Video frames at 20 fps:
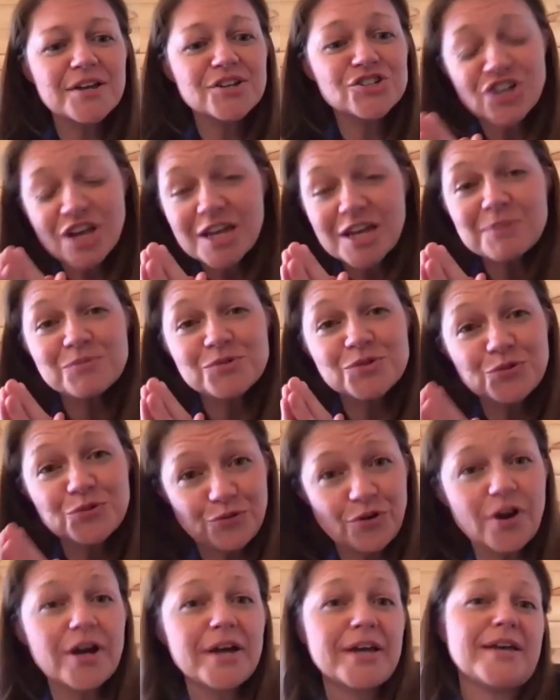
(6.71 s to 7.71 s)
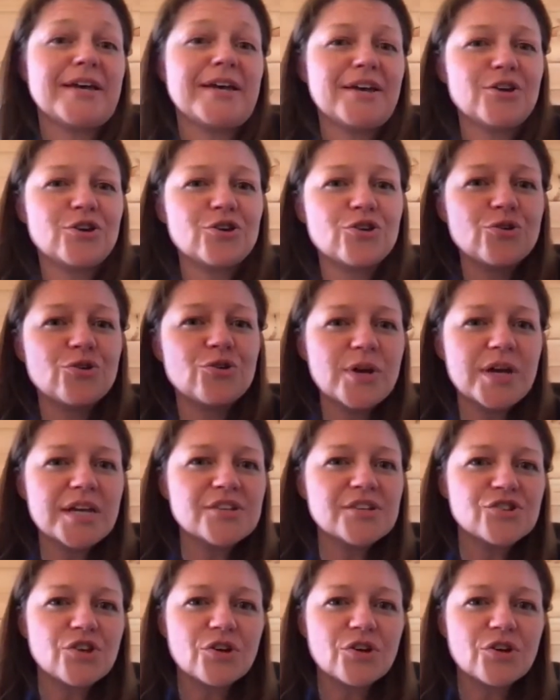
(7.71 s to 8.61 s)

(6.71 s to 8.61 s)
James Fryer, who is